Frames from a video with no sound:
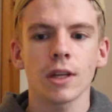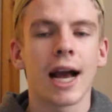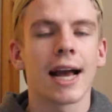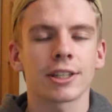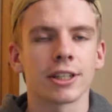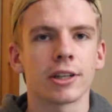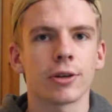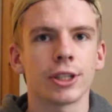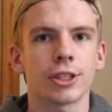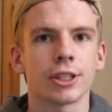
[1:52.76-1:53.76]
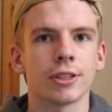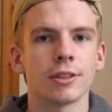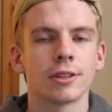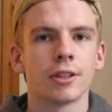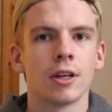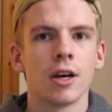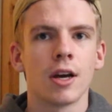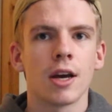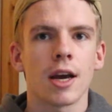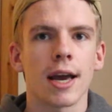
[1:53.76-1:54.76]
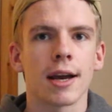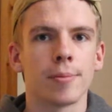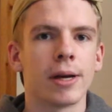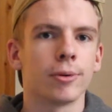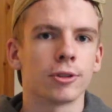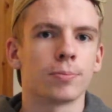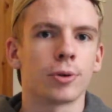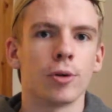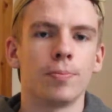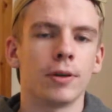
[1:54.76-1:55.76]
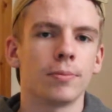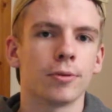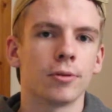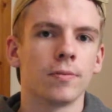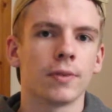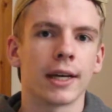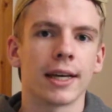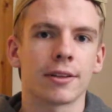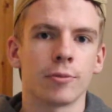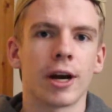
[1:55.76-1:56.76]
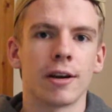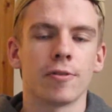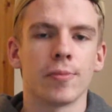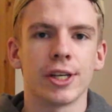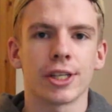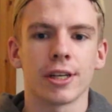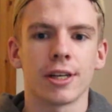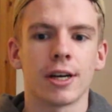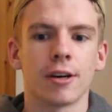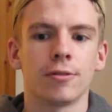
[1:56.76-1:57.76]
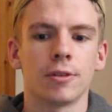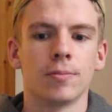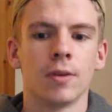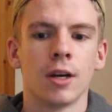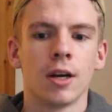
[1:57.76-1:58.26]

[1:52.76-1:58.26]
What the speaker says: ask good questions, and I'm able to probe people and get the right information I need out of them.